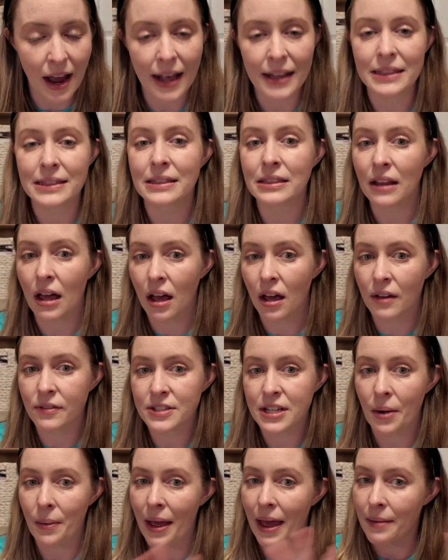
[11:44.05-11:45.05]
I
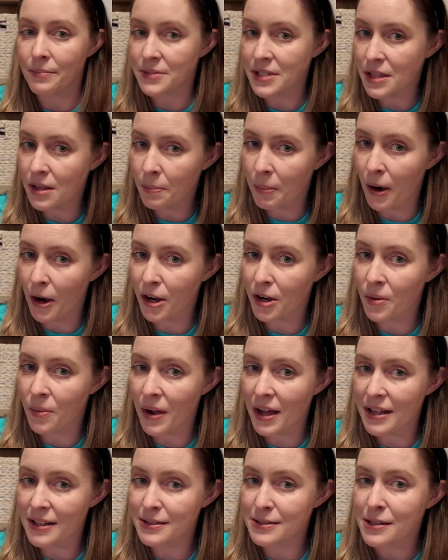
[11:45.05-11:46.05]
loved how empty the park
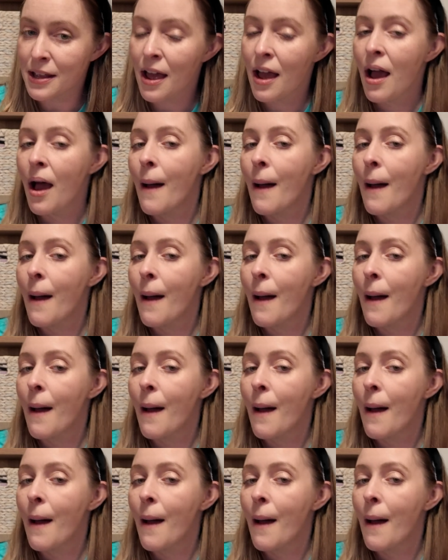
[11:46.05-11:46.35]
was,